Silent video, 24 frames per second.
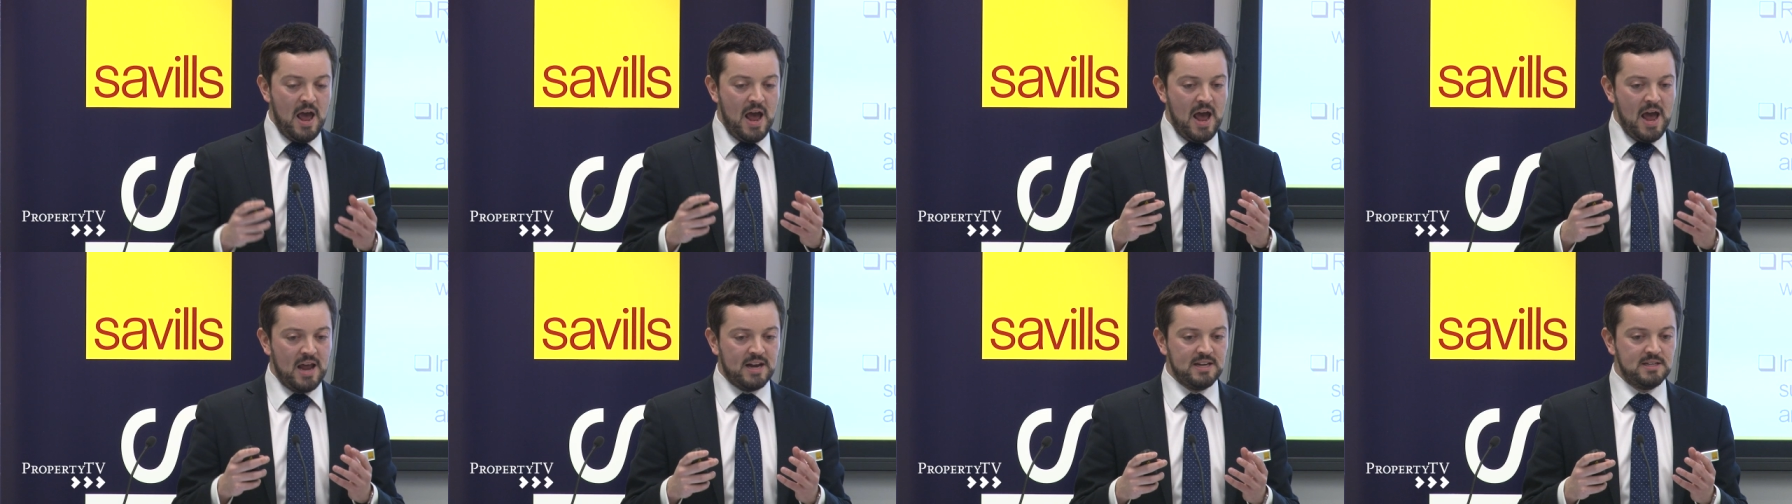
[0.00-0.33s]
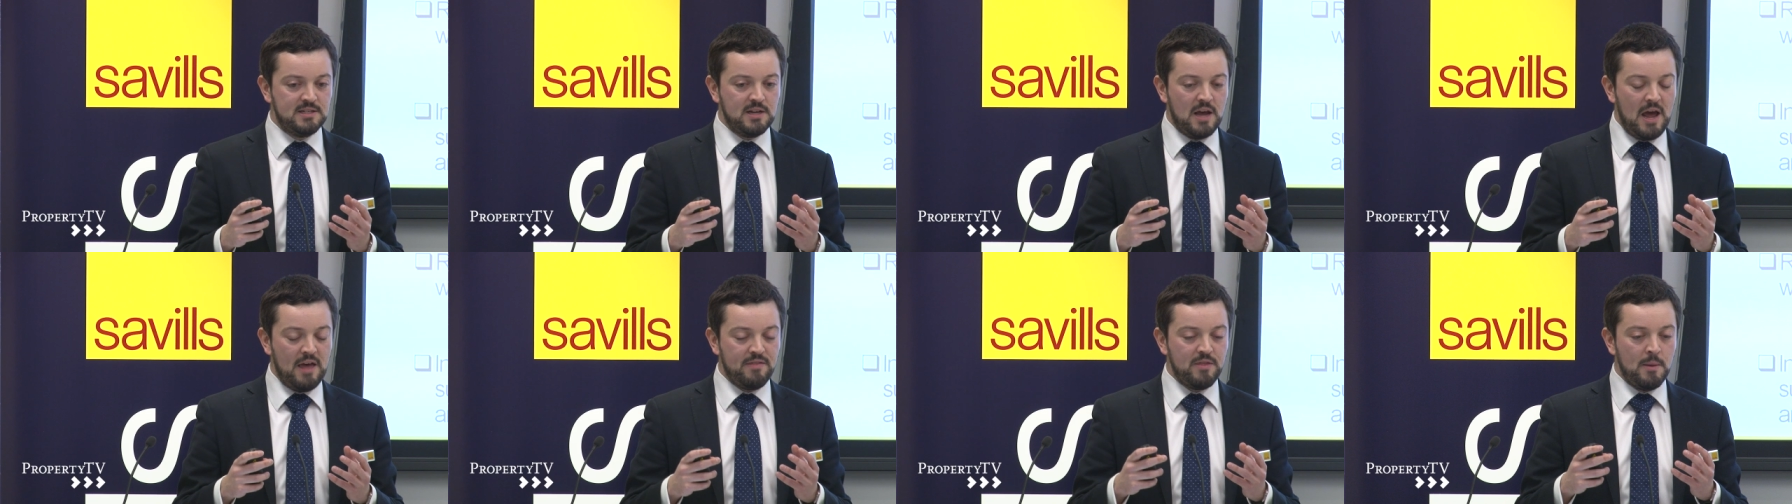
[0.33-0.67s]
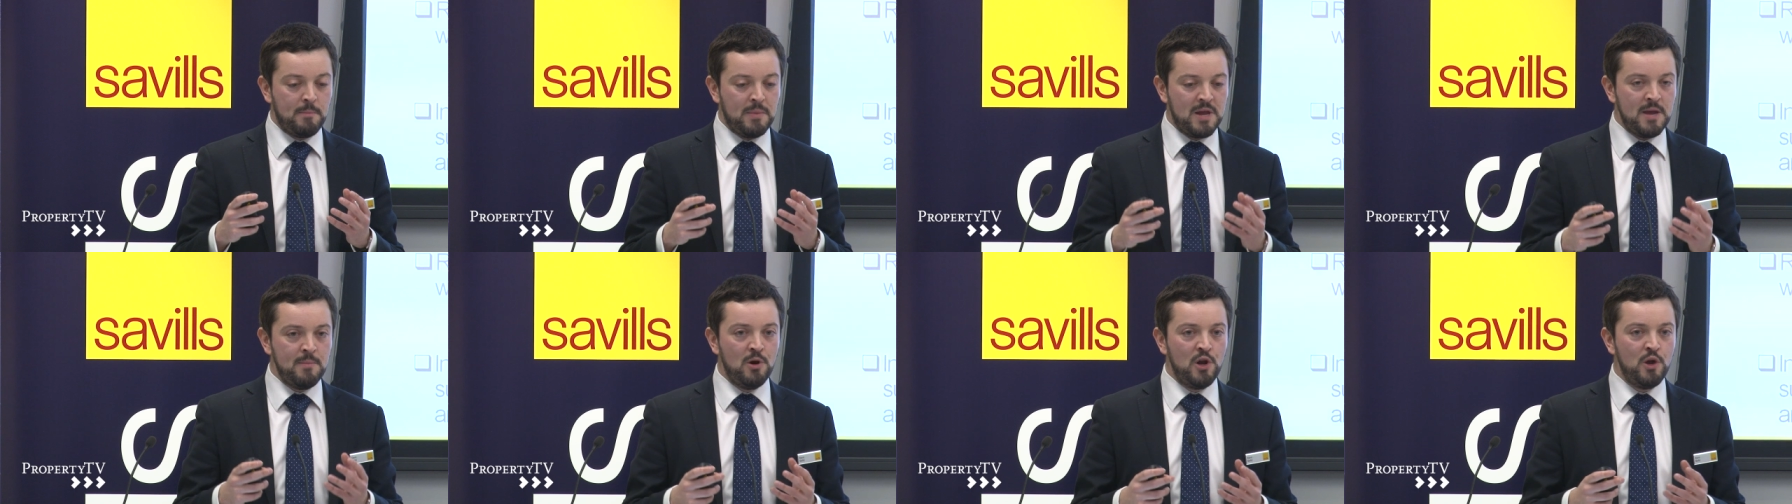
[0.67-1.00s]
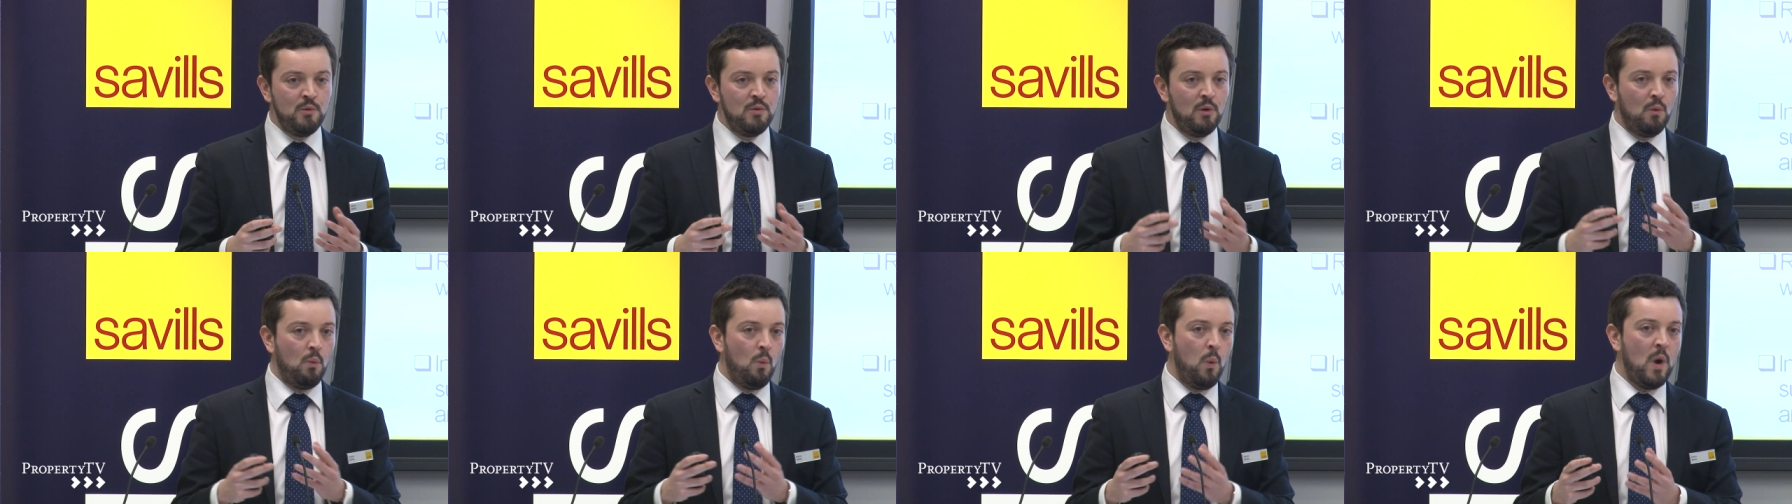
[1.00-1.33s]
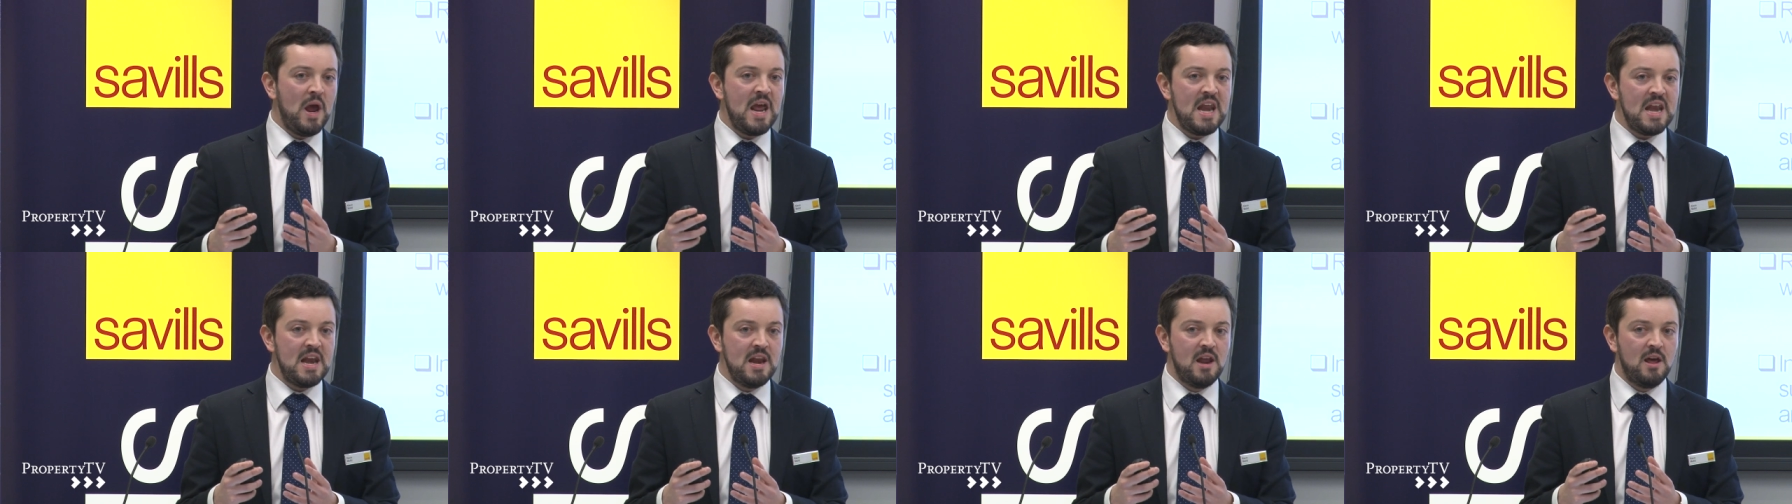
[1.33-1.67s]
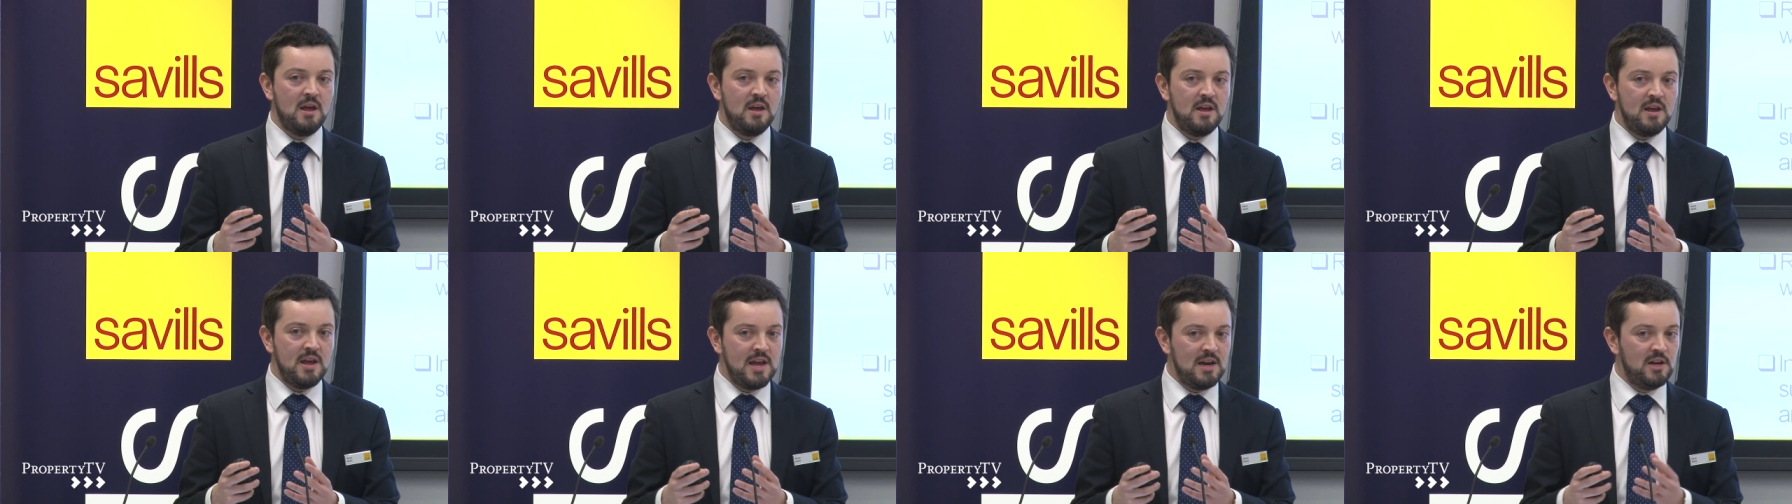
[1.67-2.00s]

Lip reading: And the people who will win